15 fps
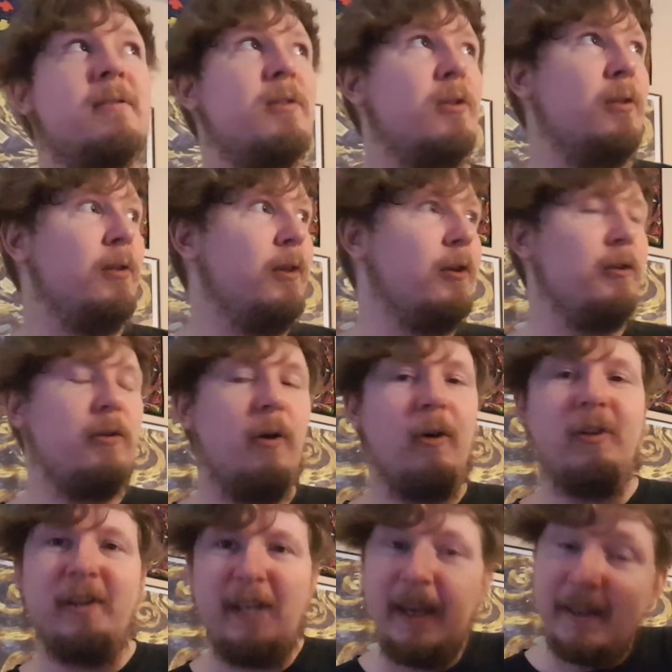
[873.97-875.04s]

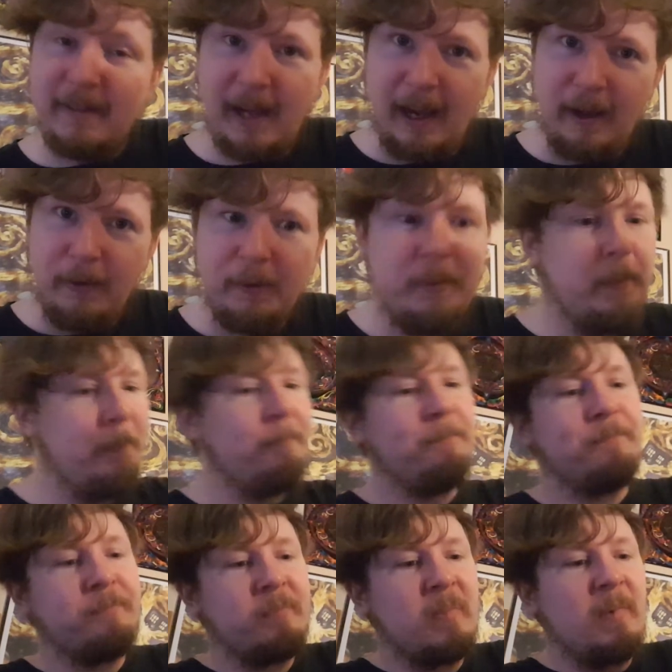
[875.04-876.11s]
Linolia Town,
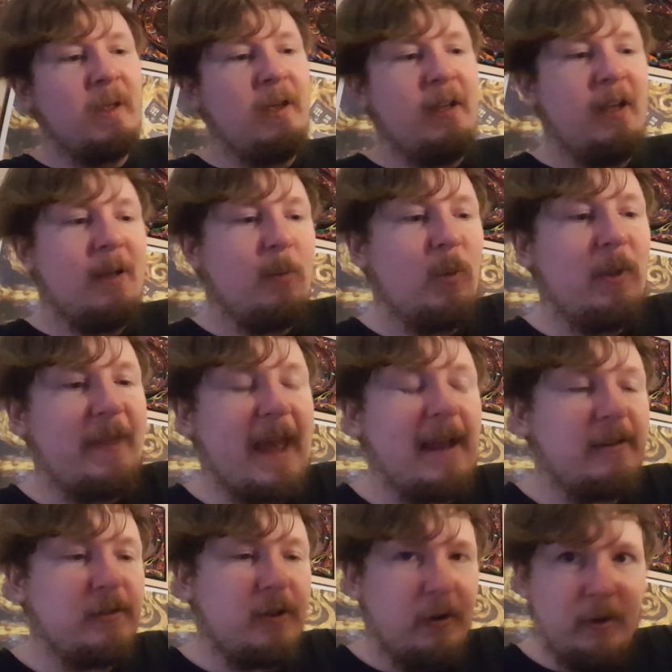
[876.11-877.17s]
well,
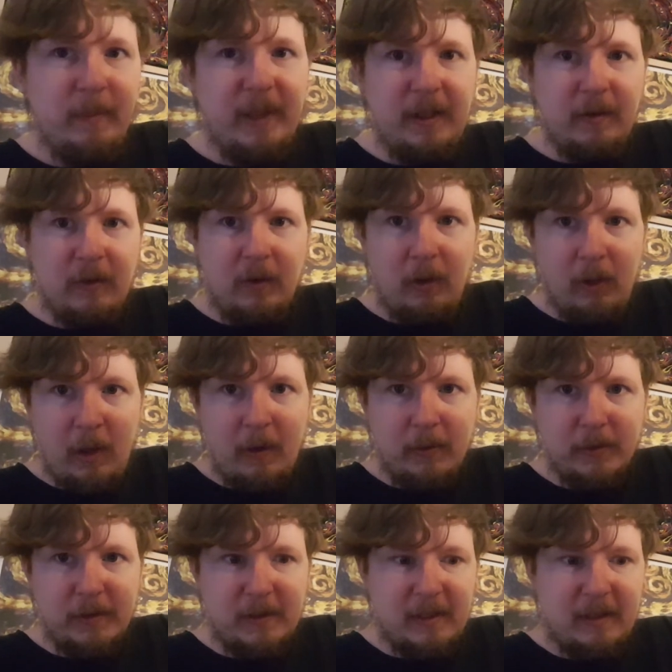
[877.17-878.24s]
that tournament is
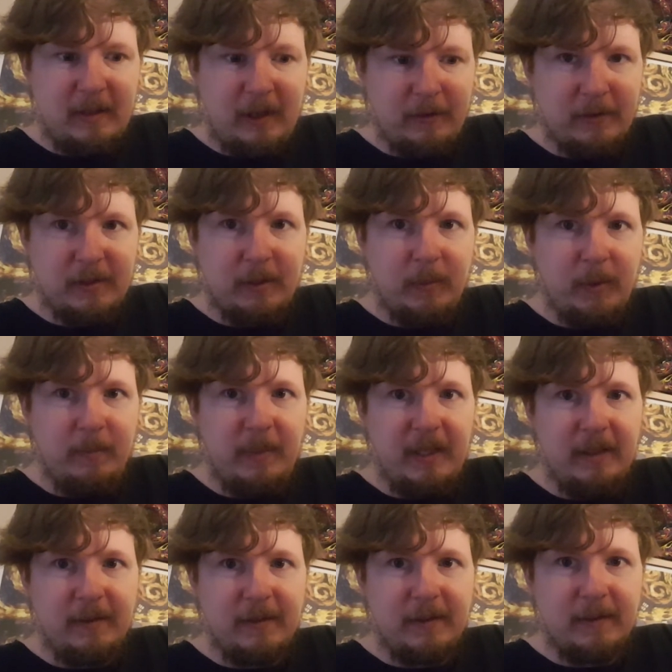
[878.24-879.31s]
closed until someone
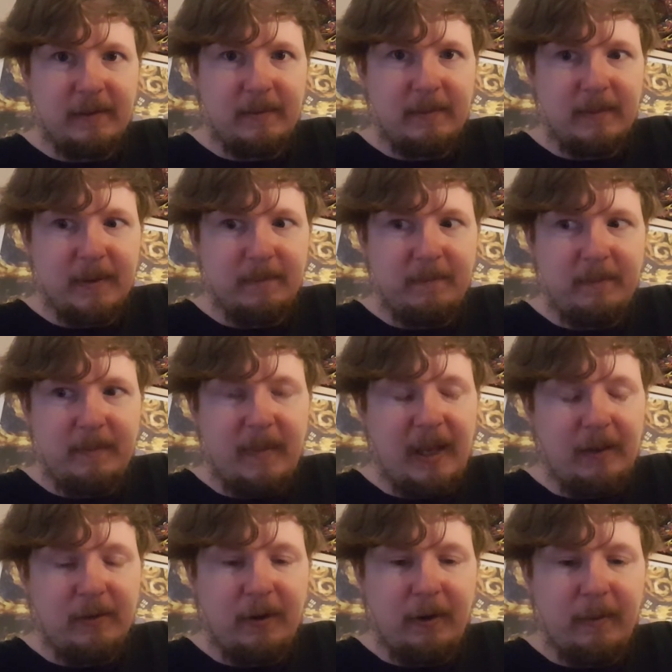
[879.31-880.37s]
beats the
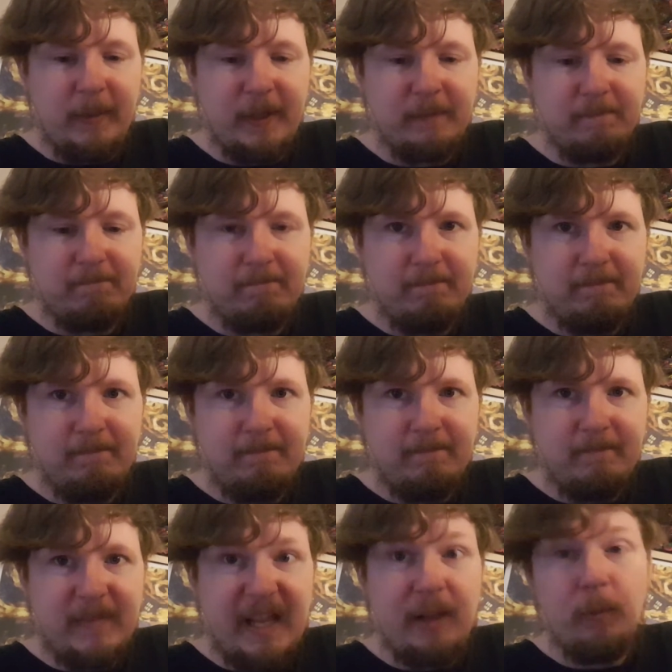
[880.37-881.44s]
main tournament.
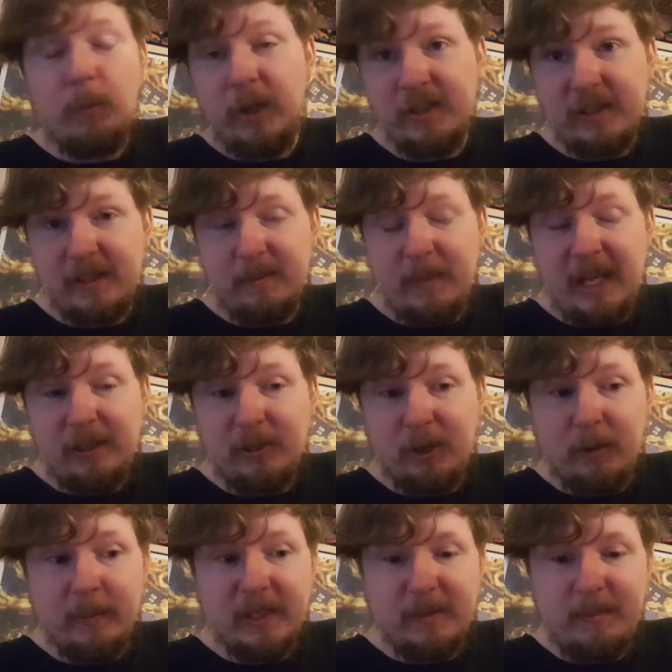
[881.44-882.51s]
And then once the main
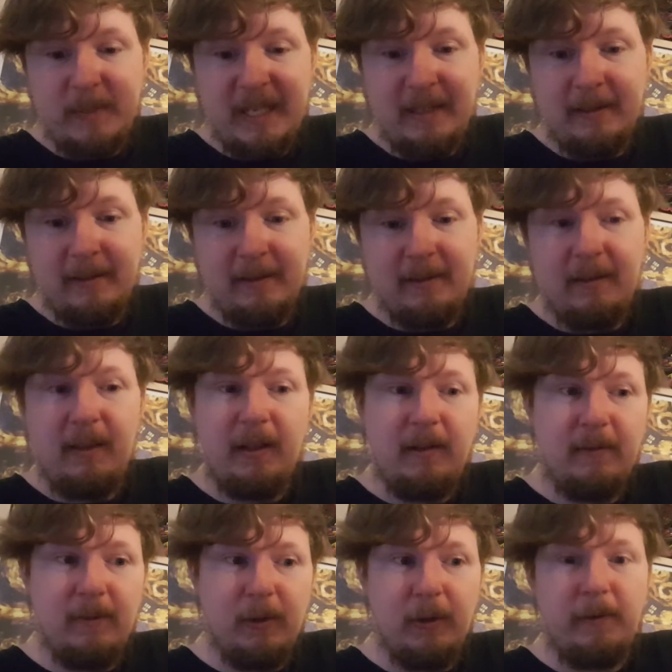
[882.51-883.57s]
tournament's beaten,
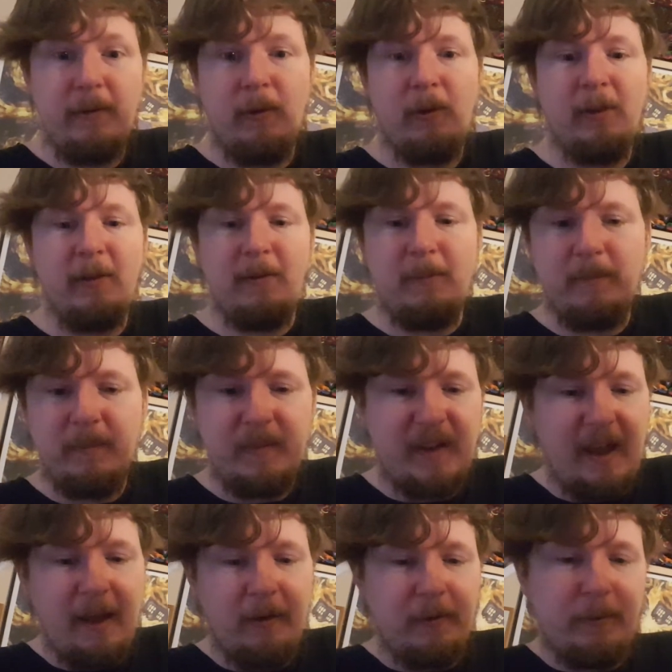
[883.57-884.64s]
then Linoleum
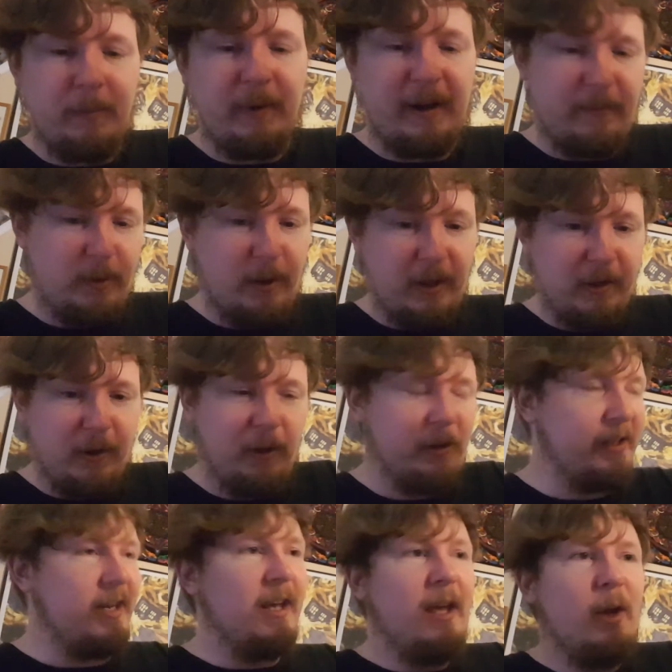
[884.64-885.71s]
Town, or whatever I called
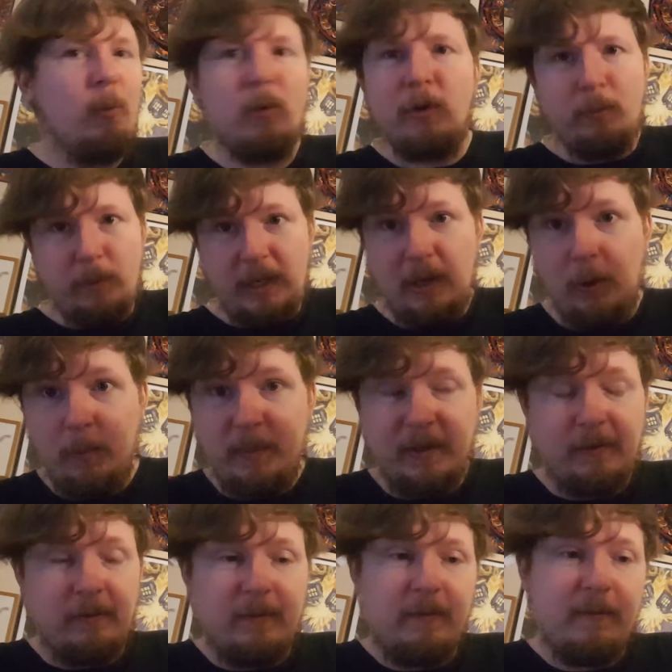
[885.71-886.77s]
it, will
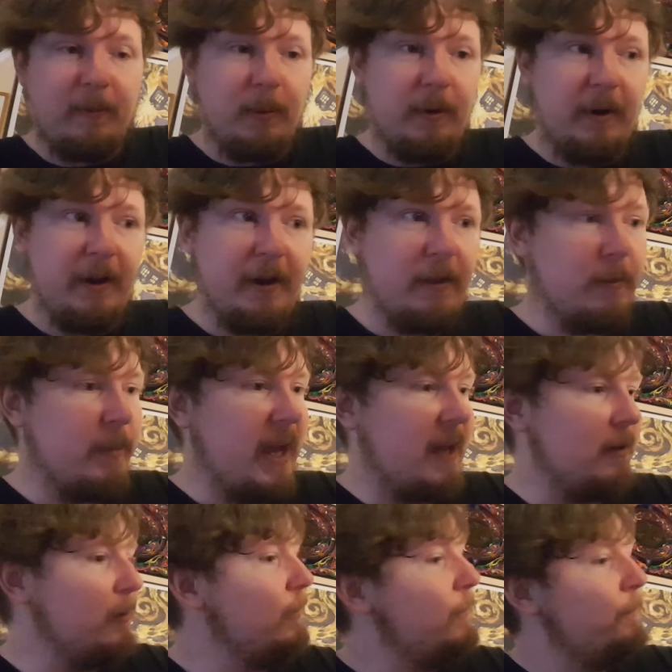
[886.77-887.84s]
reopen for another
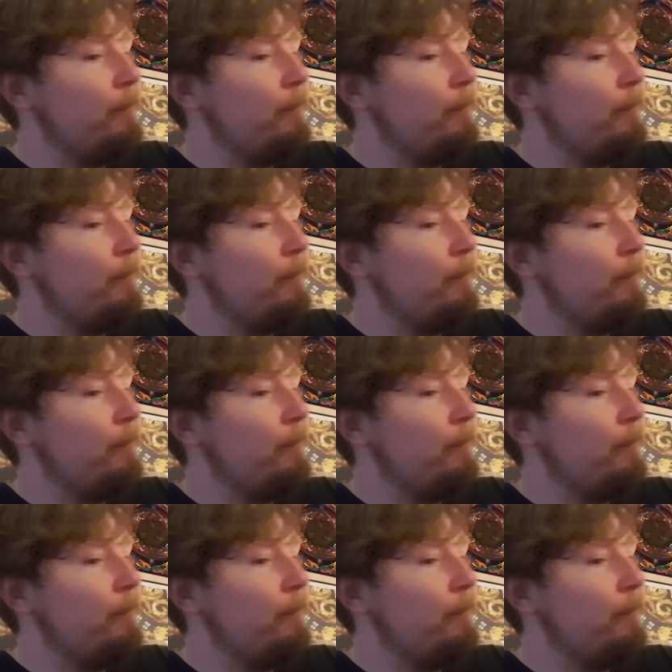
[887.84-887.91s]
battle.